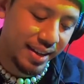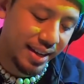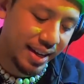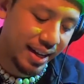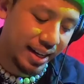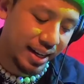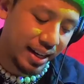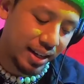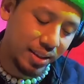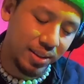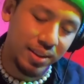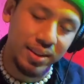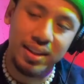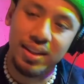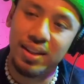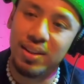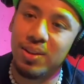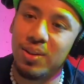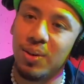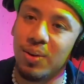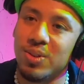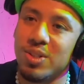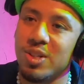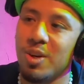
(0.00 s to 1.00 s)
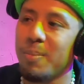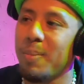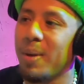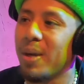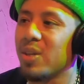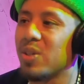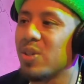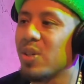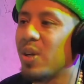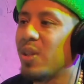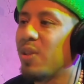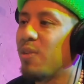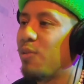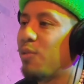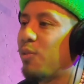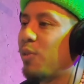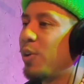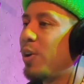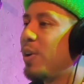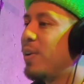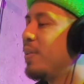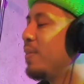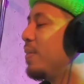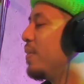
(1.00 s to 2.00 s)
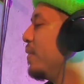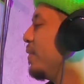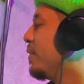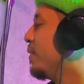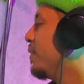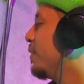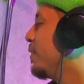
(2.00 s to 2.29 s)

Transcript: I'm gonna get a little bit more shrooms.